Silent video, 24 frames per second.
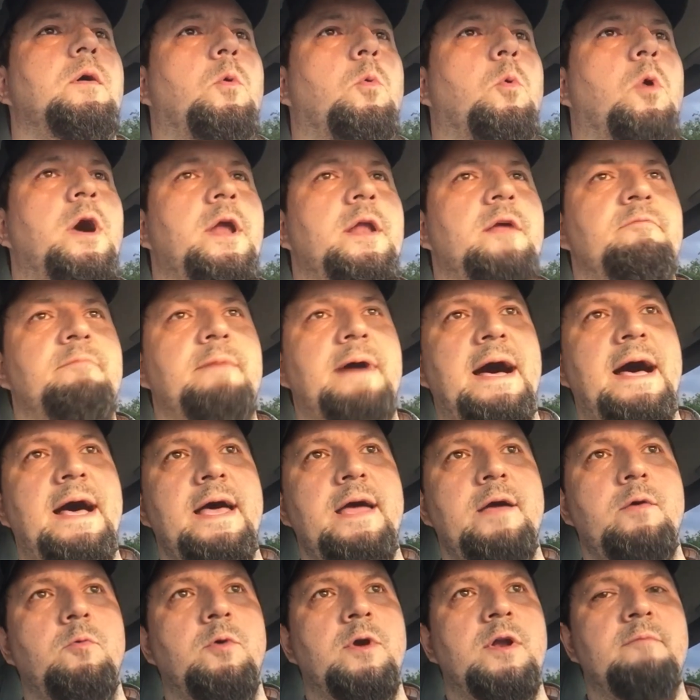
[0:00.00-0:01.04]
one of
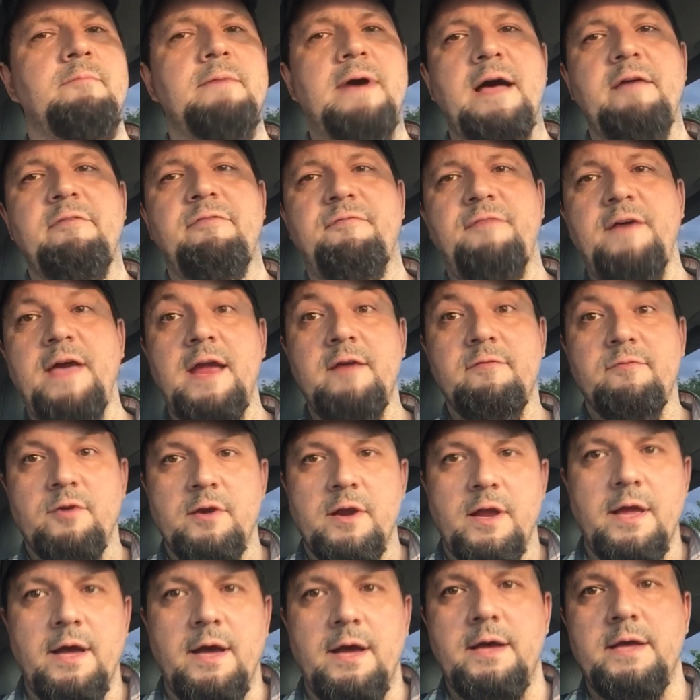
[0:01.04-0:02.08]
my
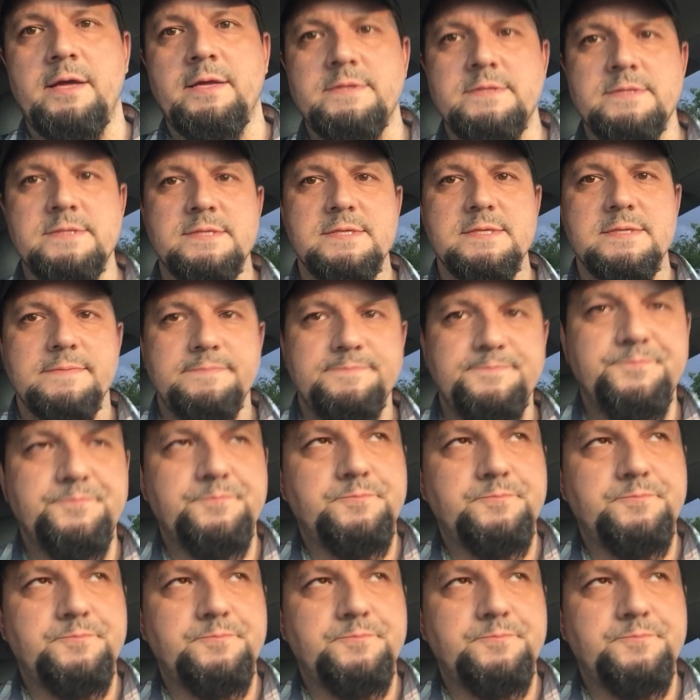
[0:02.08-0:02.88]
favorite guns.